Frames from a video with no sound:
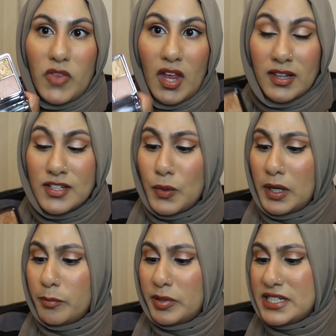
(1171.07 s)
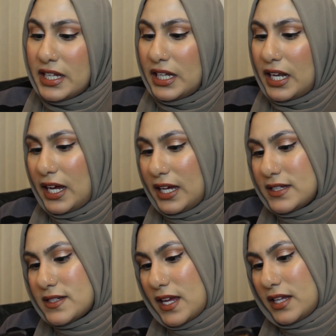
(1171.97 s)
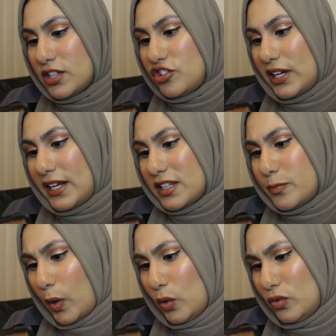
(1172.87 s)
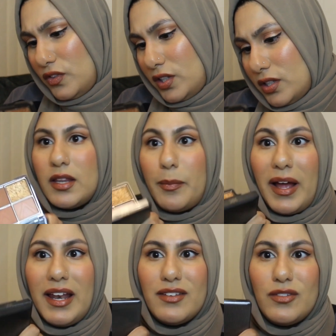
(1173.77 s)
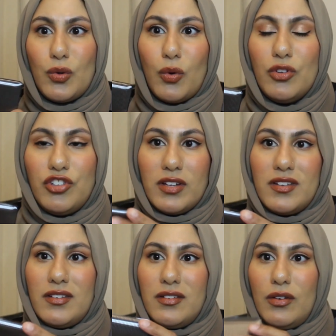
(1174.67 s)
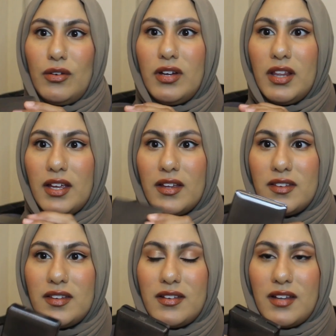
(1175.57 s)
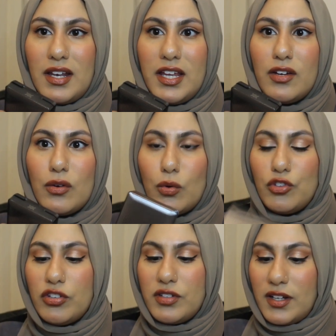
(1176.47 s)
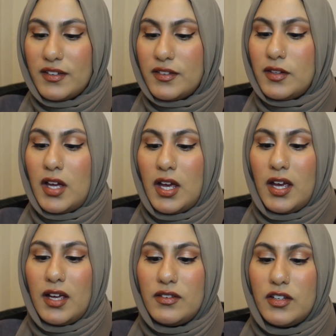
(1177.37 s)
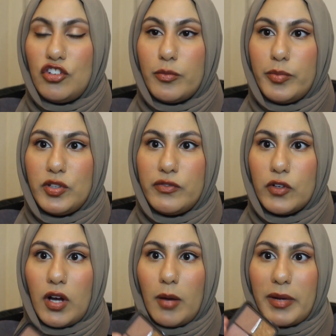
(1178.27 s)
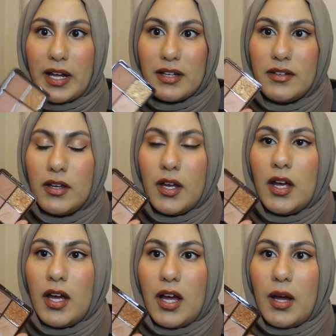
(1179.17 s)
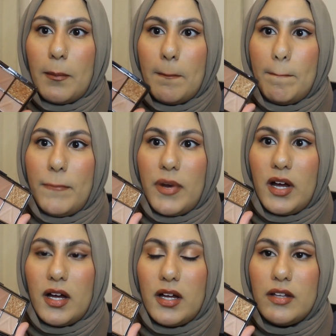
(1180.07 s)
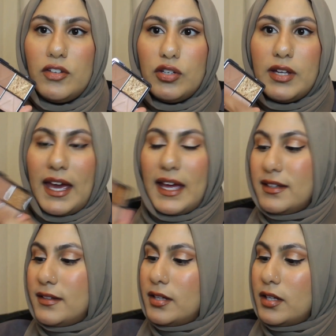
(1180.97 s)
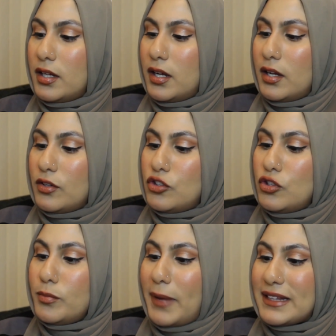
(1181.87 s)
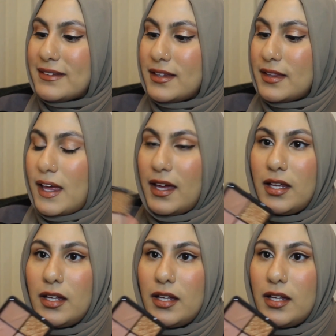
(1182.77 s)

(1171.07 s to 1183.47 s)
This one in particular is in the shade Exposed. The palette is gorgeous. Look at this sleek gorgeousness. It's such a beautiful compact. But you get 2 mattes in there,